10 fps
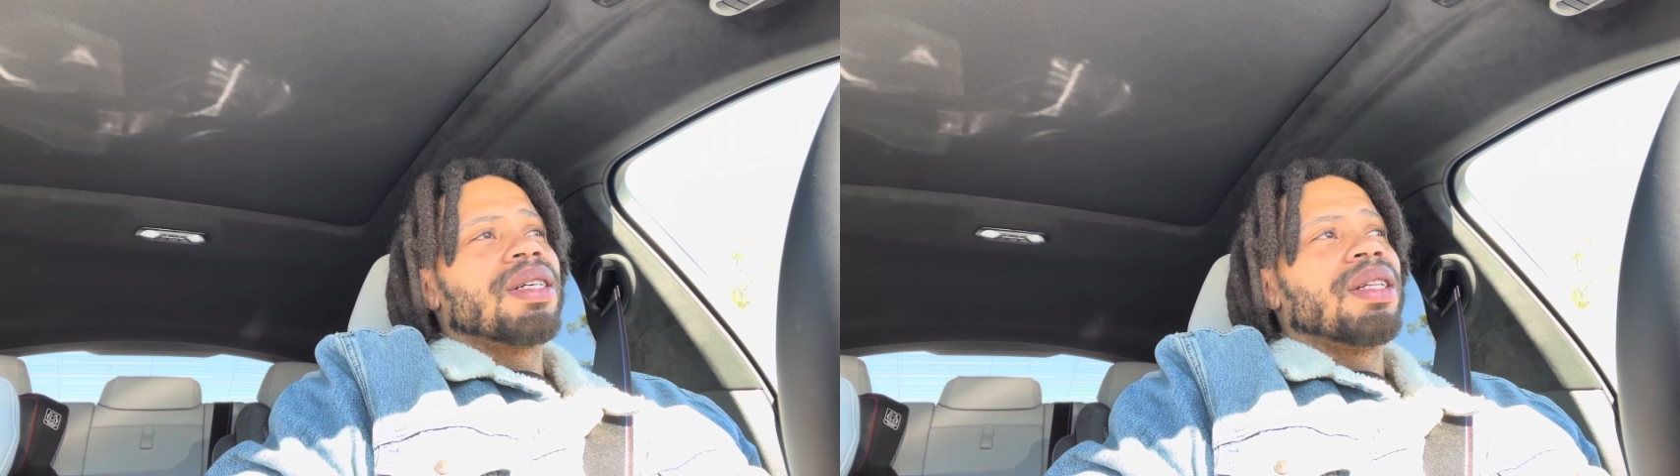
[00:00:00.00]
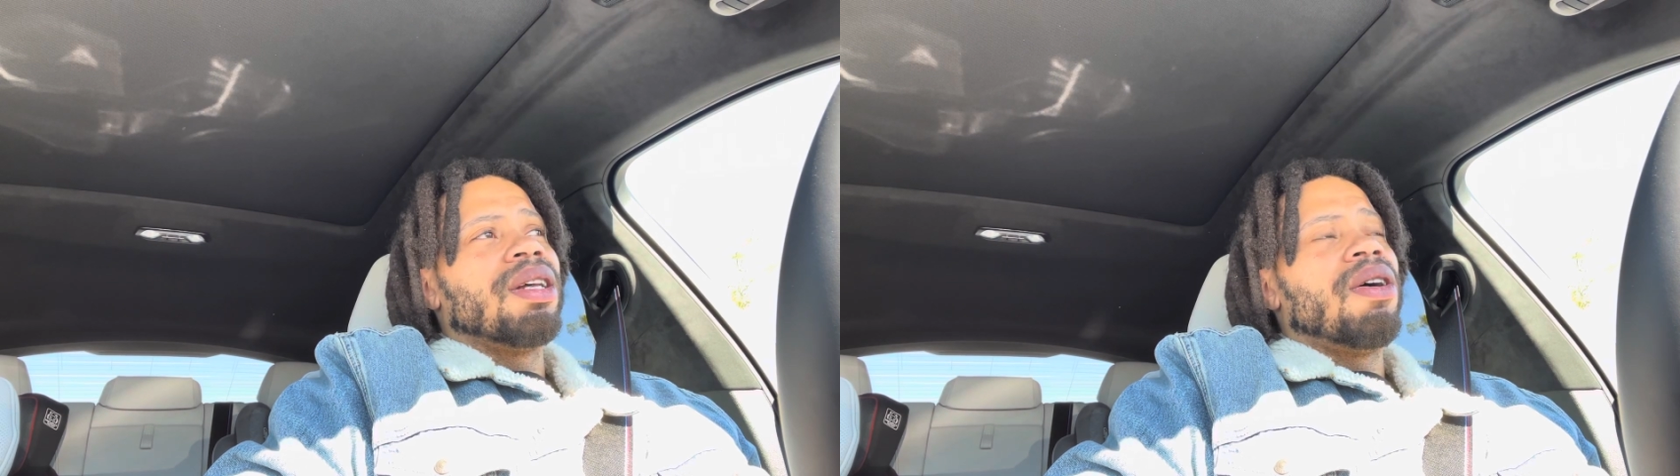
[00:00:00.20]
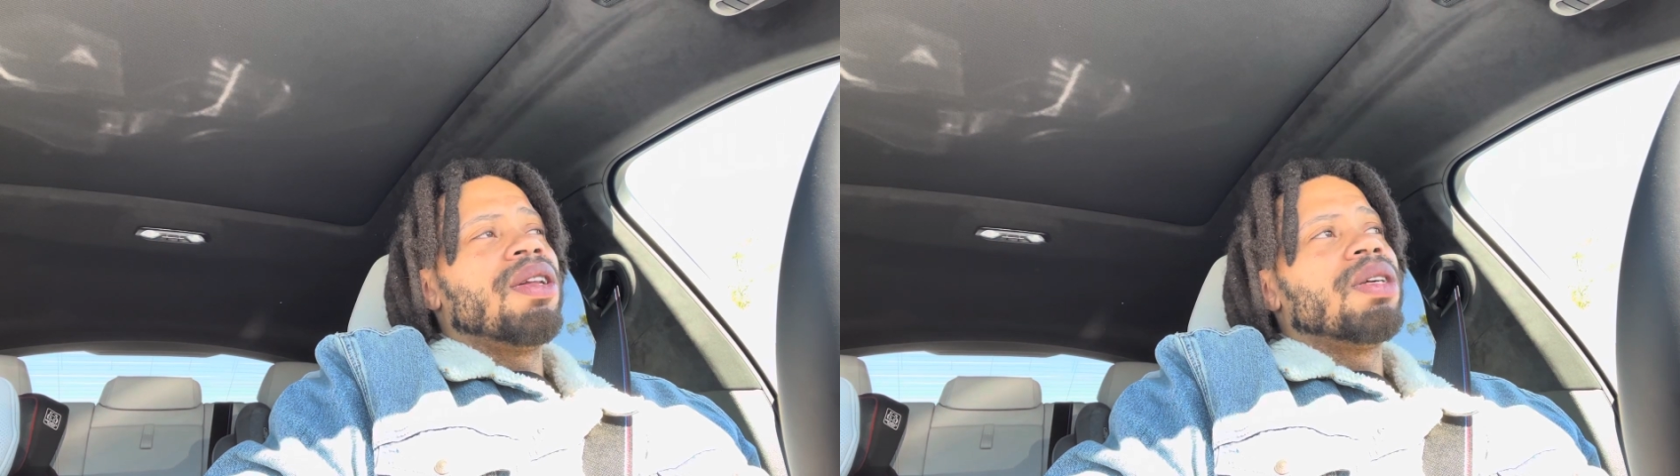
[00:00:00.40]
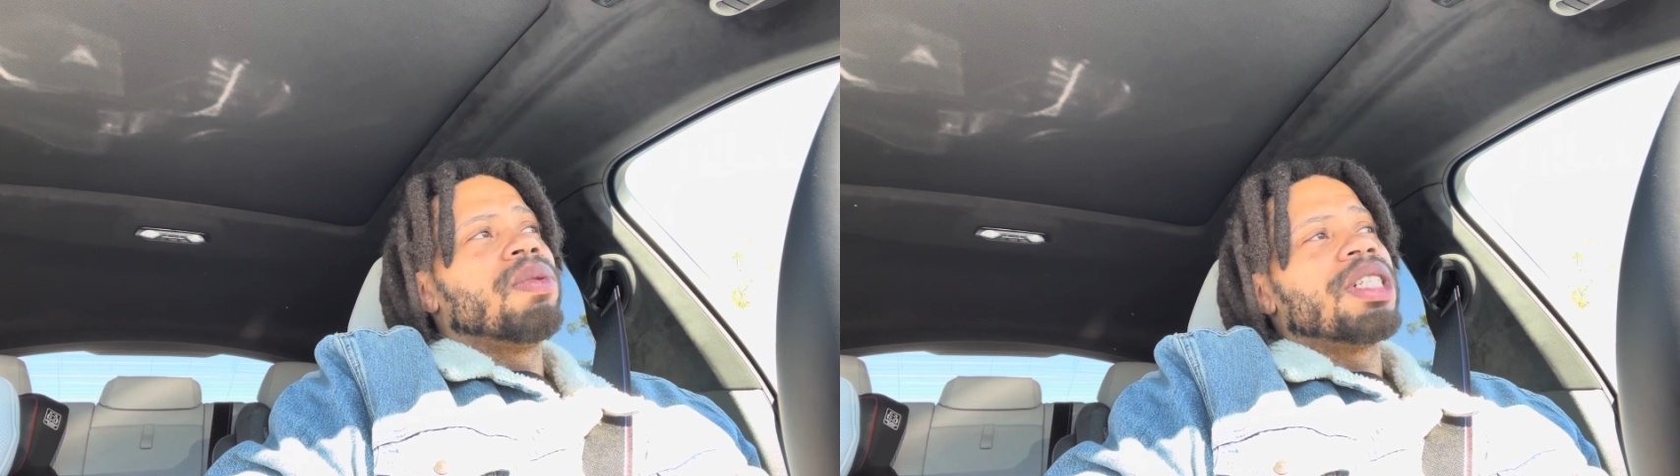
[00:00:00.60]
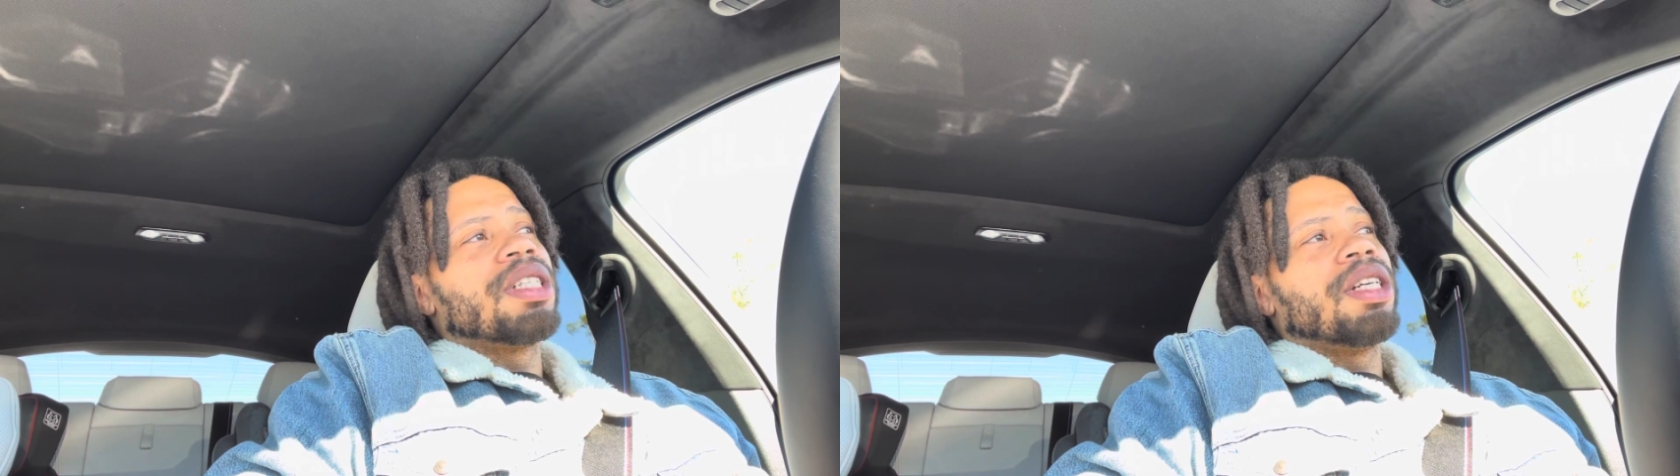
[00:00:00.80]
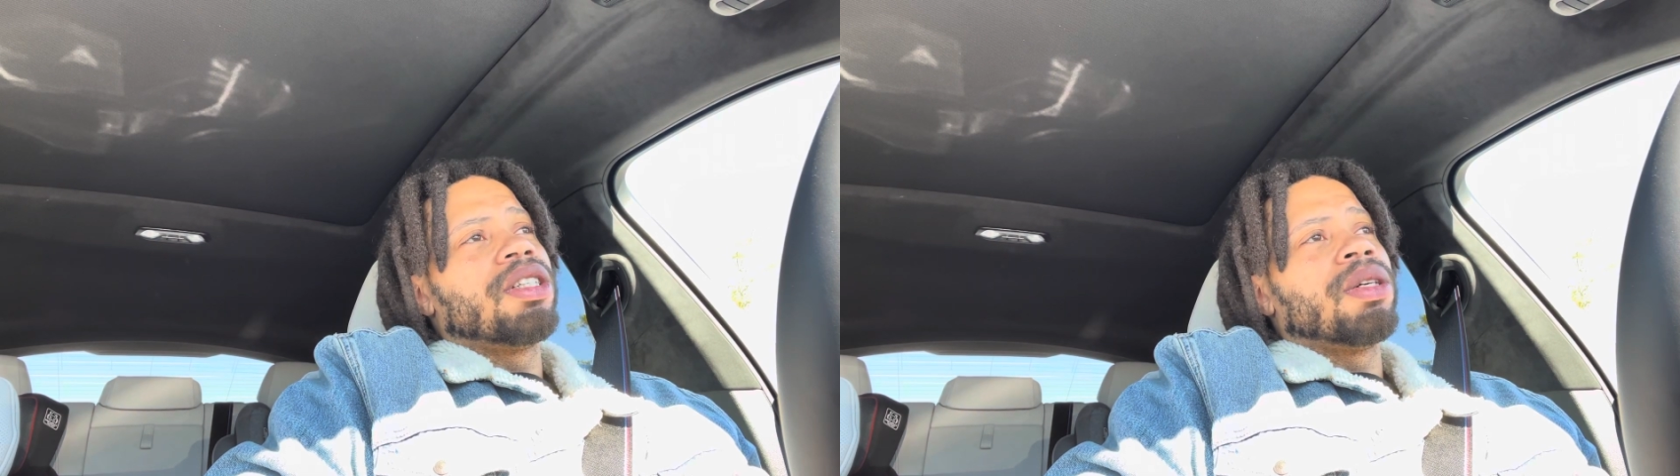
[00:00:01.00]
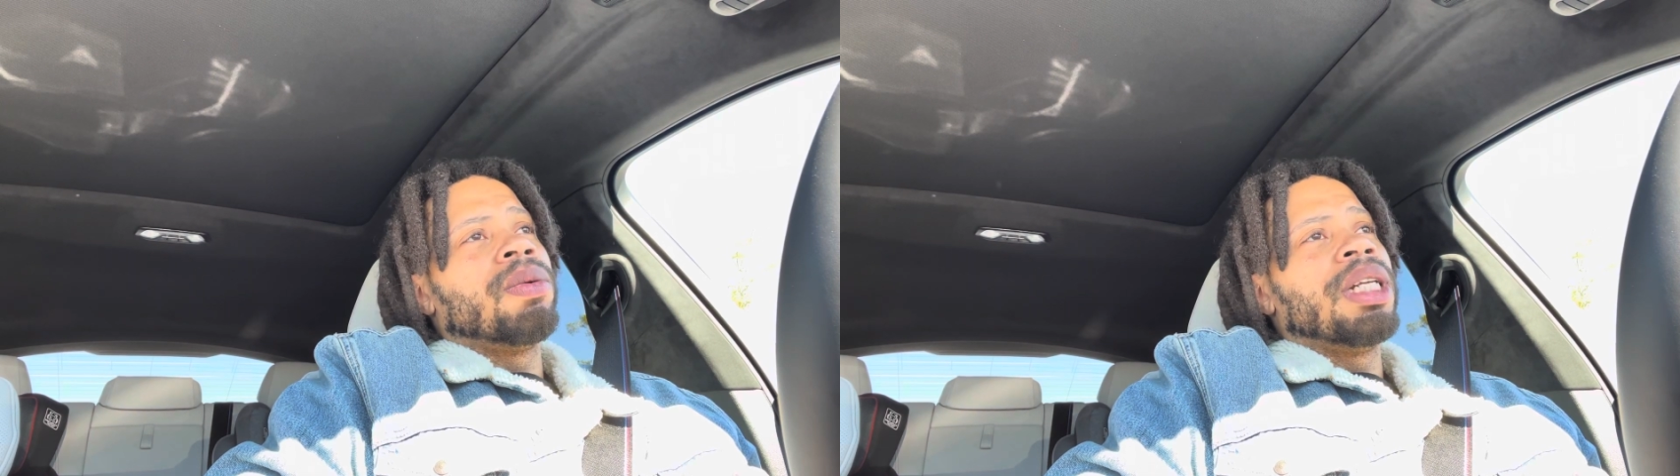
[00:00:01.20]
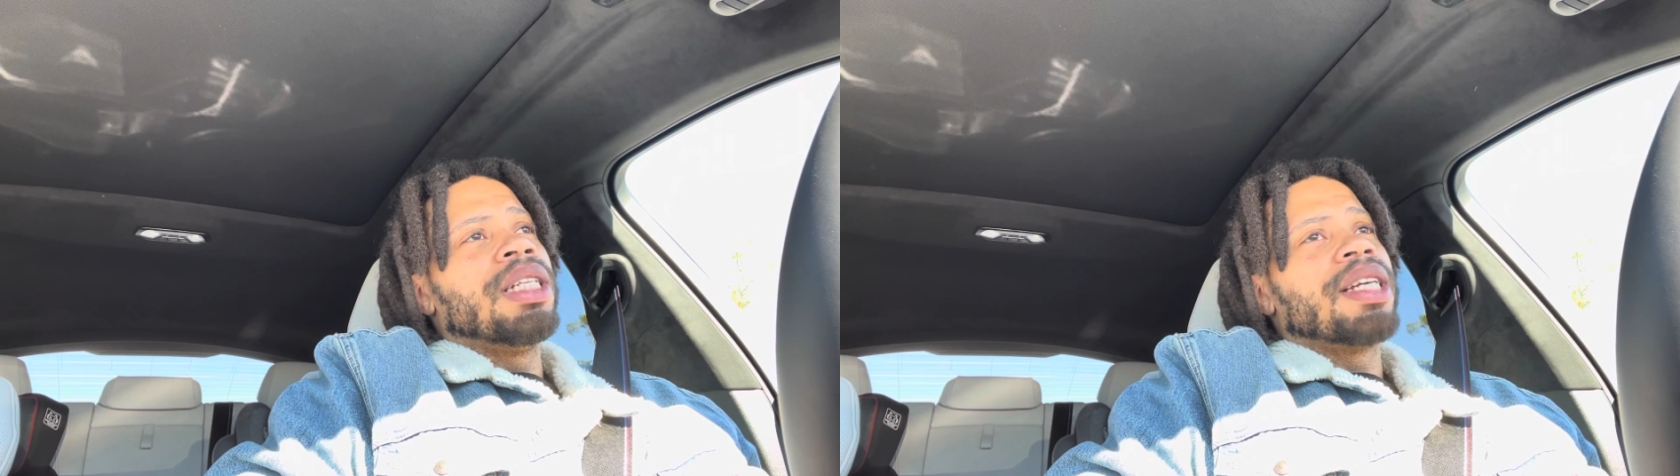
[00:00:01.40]
the only risk that you're
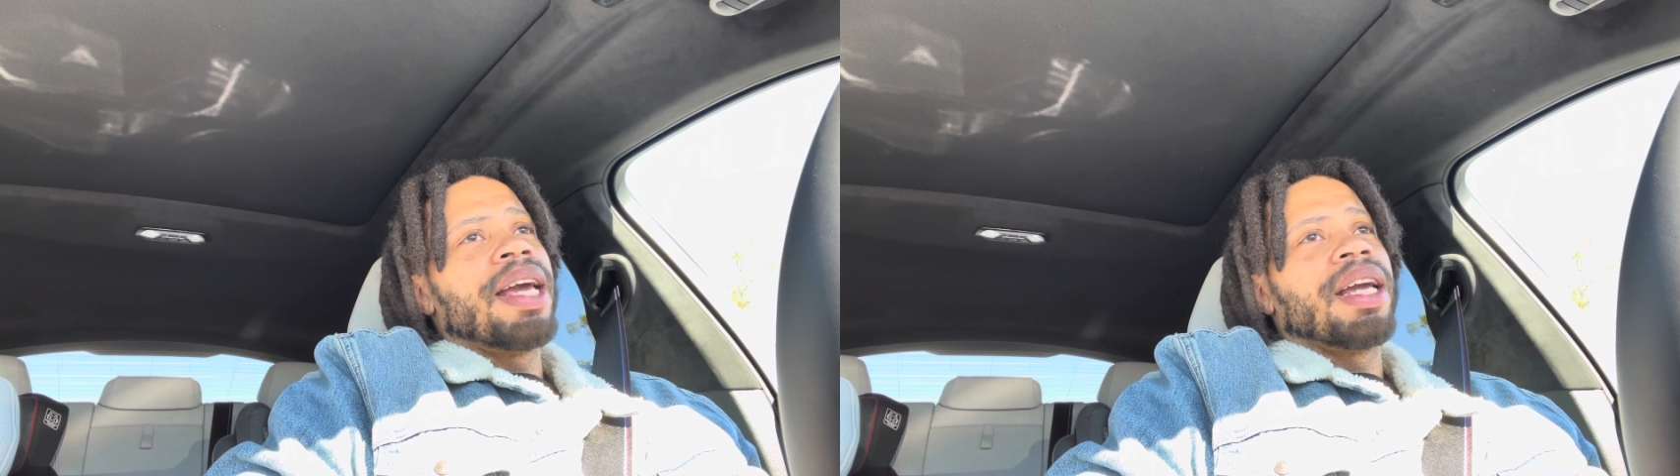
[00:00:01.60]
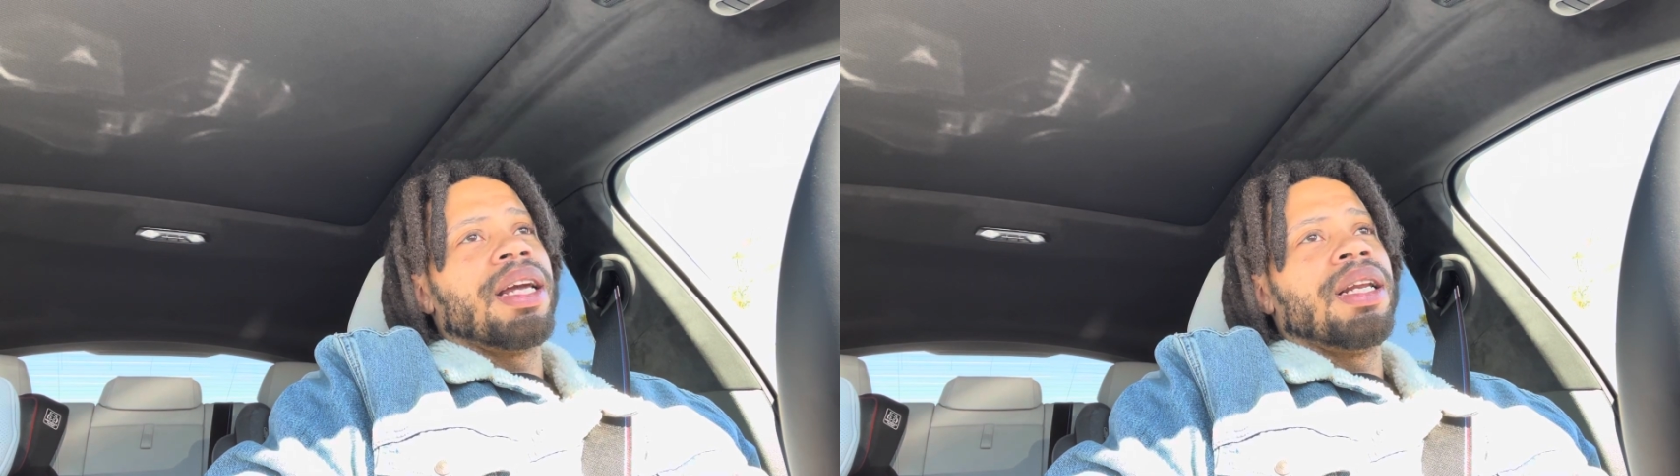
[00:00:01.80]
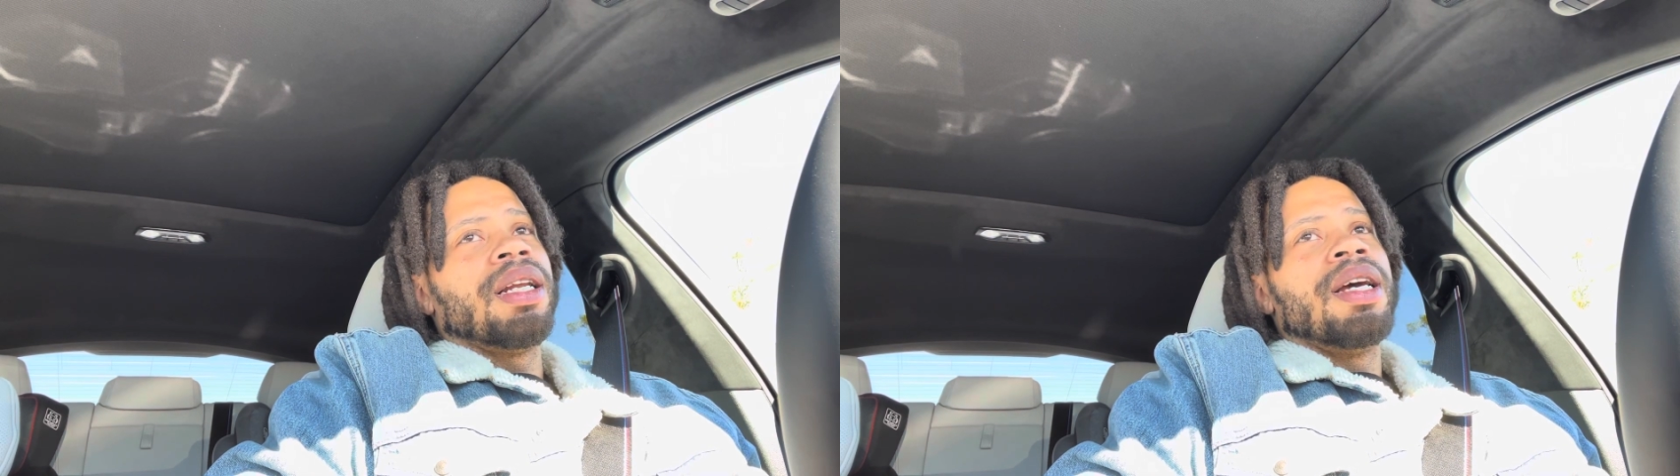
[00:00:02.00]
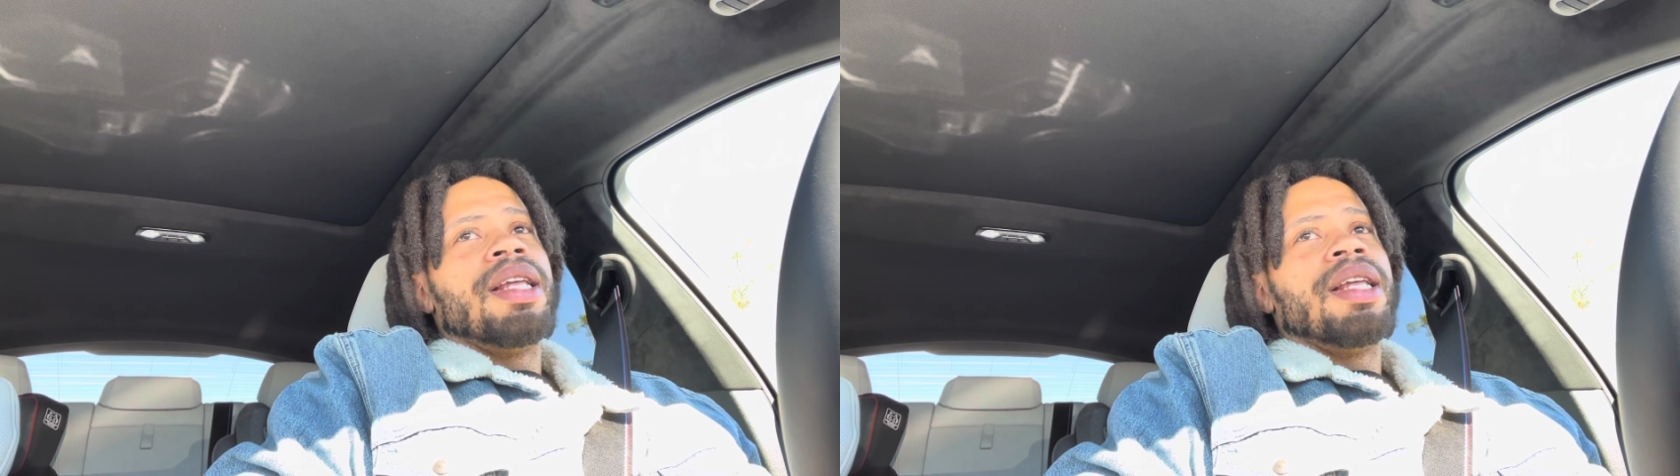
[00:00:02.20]
really taking